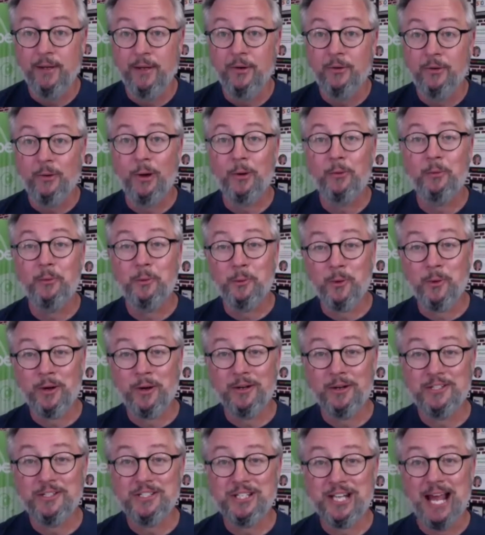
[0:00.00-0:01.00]
right? We want to
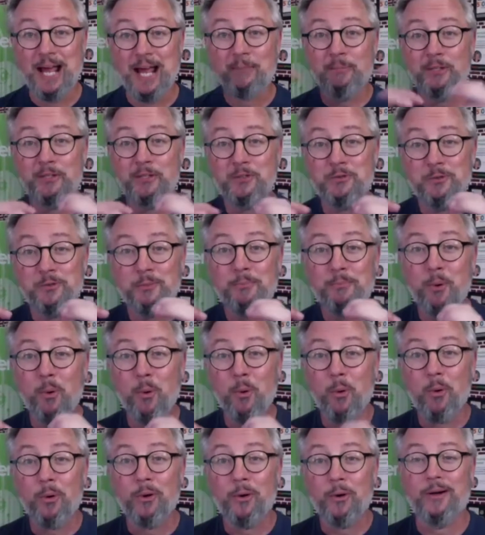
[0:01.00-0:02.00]
establish
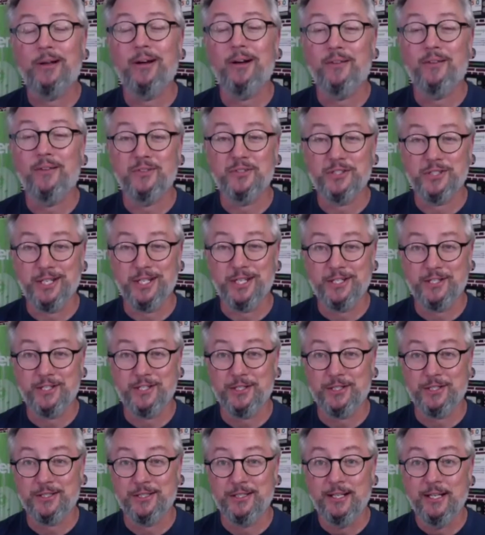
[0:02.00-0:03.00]
rapport in
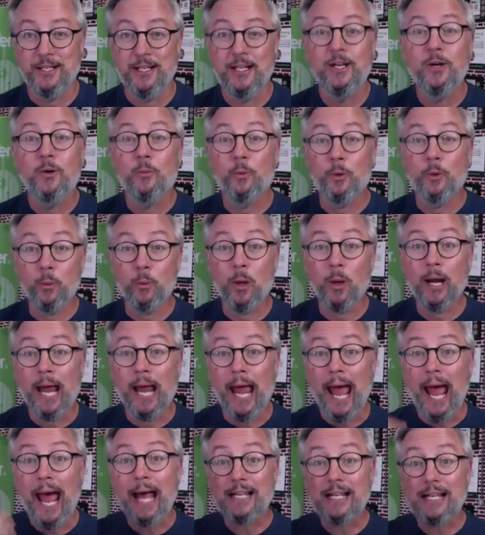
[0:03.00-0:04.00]
conversation. We want
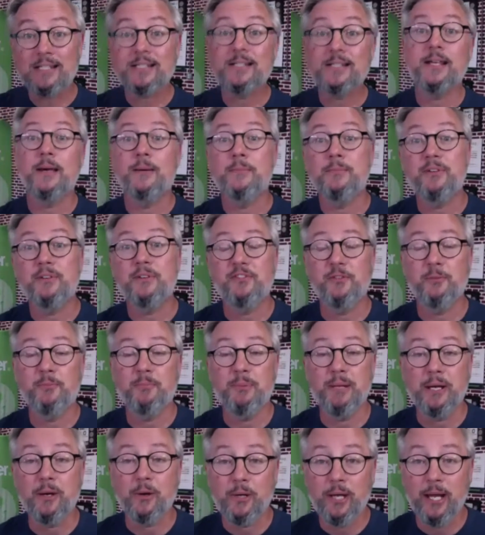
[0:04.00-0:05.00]
to ask them if it'd
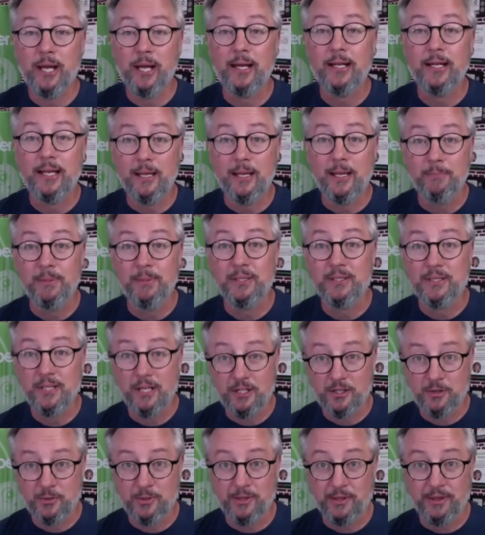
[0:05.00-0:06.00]
be okay to keep in
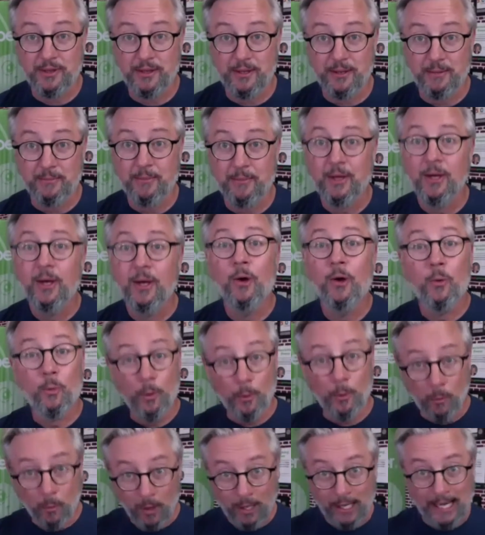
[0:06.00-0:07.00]
touch with them. We
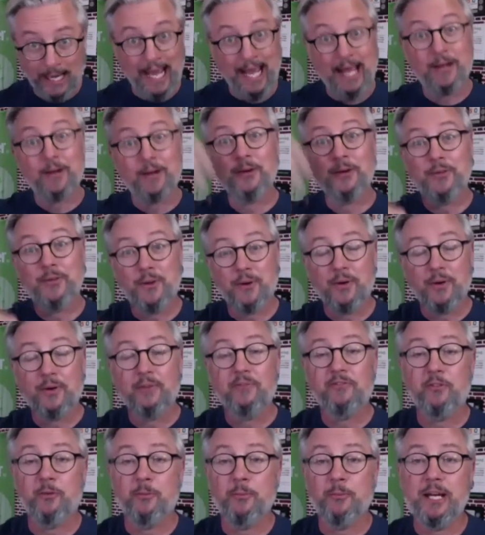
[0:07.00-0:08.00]
want to enter their
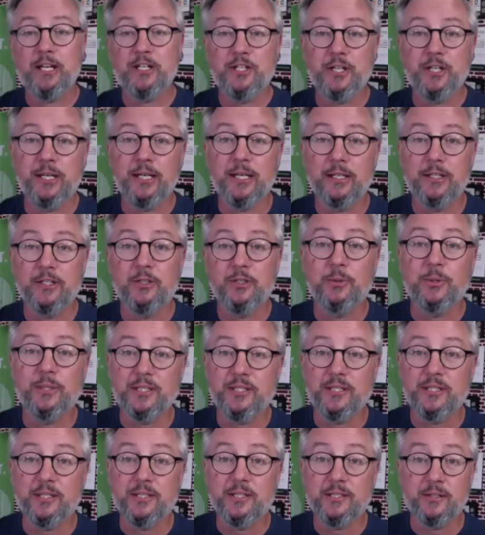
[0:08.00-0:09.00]
information into a
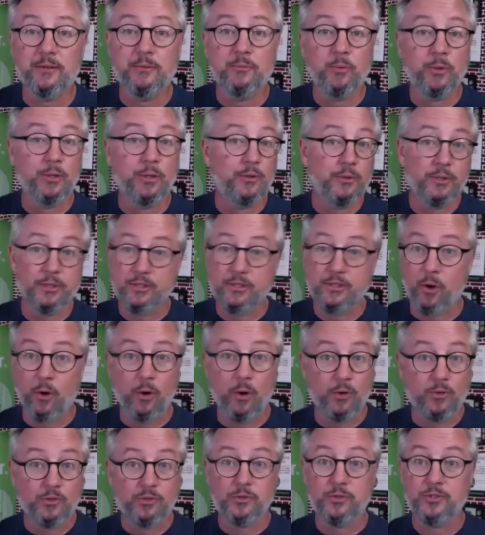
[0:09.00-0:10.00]
system, whether it's
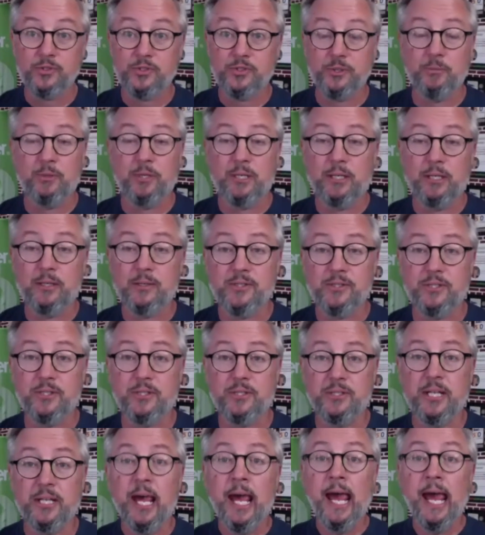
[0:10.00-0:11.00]
ours or someone
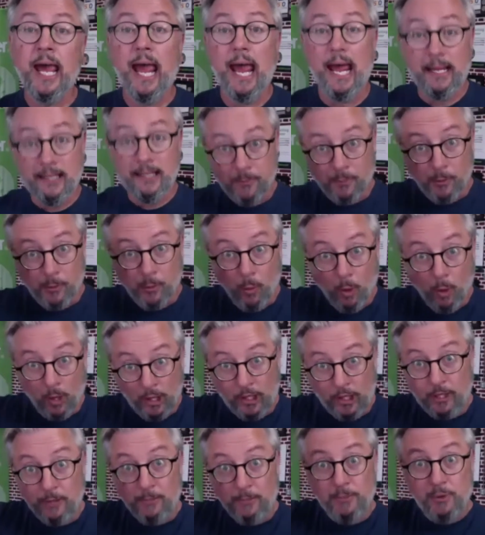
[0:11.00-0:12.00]
else's, and then we want to
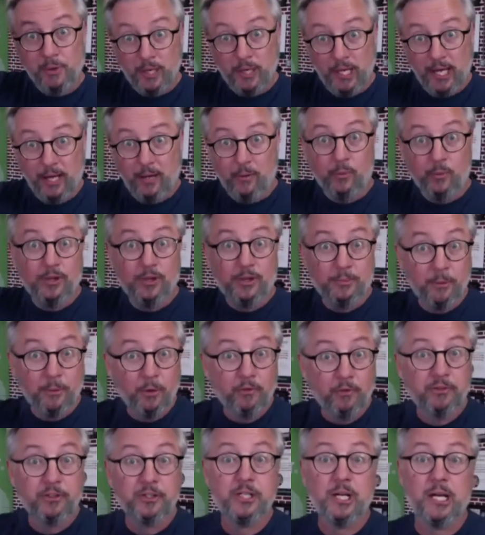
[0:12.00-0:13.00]
communicate with them
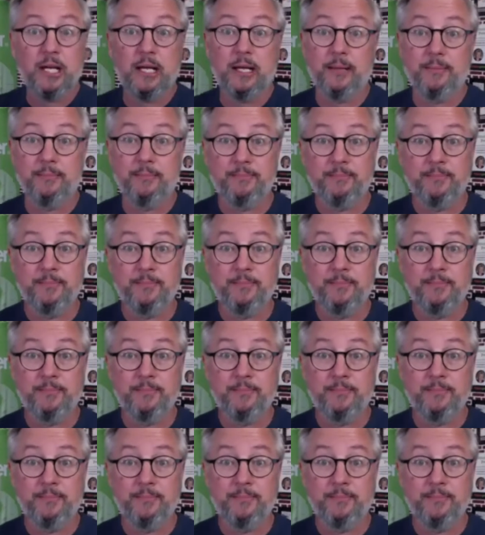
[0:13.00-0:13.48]
over time,